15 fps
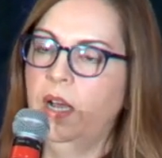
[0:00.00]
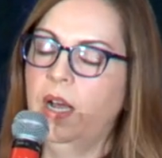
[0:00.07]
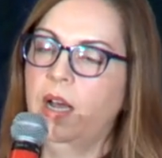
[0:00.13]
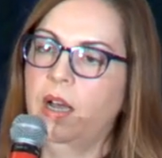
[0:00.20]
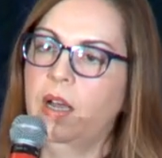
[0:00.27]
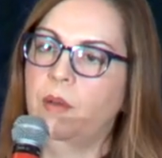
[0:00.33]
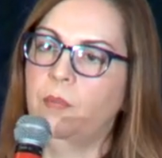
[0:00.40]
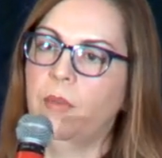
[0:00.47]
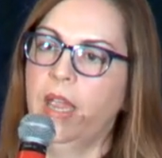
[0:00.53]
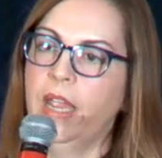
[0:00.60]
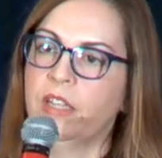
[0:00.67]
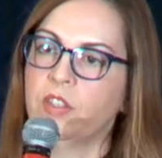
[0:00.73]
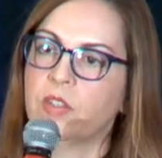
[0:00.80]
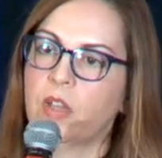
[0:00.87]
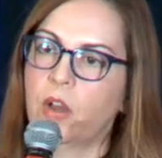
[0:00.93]
Um,
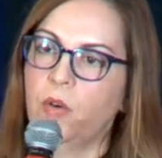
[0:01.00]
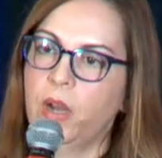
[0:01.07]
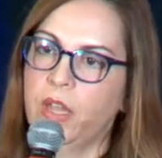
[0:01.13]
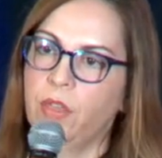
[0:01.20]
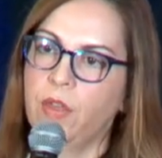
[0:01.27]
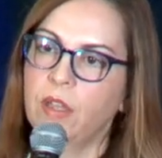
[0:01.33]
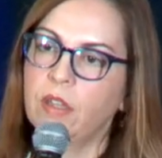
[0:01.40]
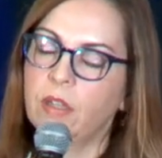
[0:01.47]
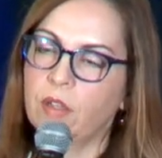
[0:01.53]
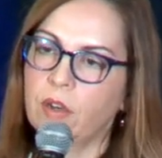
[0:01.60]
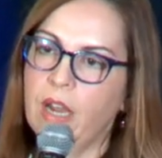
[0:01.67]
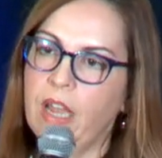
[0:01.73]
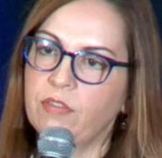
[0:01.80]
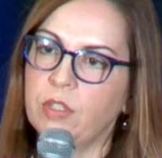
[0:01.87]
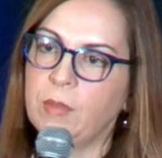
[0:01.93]
and so I think that
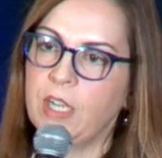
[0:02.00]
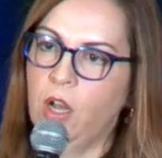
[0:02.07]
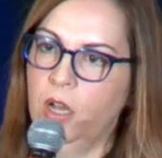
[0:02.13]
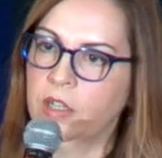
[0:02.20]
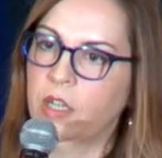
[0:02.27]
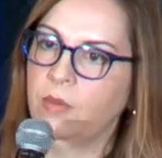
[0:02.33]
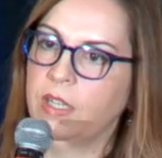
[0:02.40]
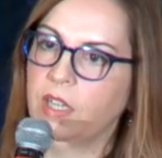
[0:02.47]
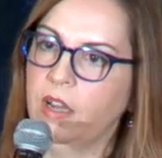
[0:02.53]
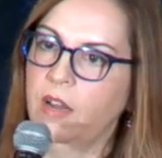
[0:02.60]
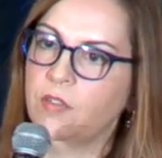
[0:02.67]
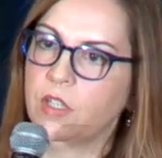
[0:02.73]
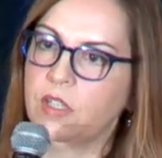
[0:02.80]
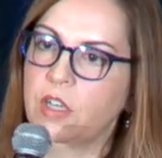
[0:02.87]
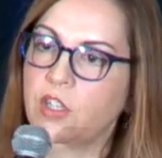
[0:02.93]
there have to be ongoing
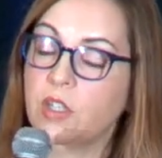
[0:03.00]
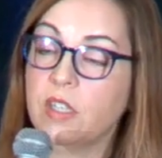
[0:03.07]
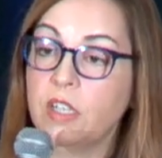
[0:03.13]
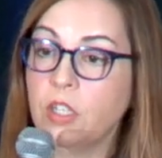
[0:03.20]
conversations.